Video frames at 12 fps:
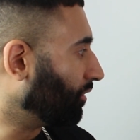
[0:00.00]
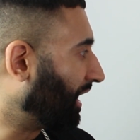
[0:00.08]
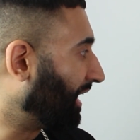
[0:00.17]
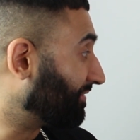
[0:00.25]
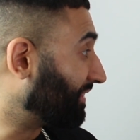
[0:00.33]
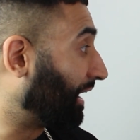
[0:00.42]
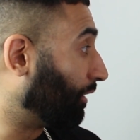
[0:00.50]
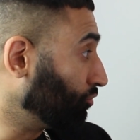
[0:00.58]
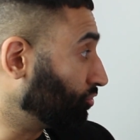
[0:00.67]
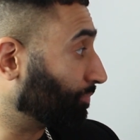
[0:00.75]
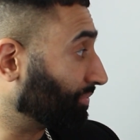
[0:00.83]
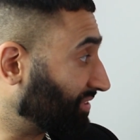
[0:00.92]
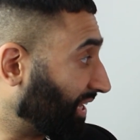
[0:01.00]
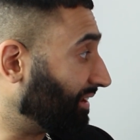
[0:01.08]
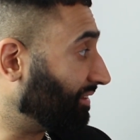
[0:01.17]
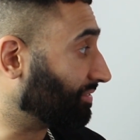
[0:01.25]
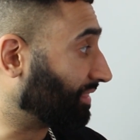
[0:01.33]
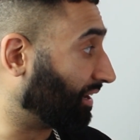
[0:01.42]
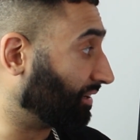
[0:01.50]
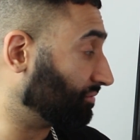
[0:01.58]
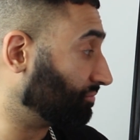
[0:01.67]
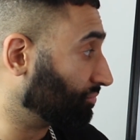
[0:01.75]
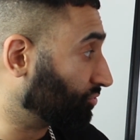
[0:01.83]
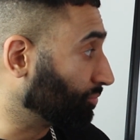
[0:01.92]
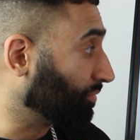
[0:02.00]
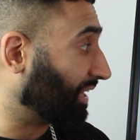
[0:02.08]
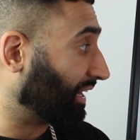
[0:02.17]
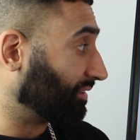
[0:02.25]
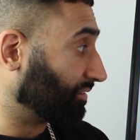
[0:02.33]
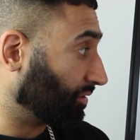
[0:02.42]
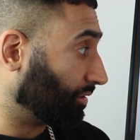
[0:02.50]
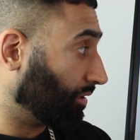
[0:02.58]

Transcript: at that 100%, that some of that,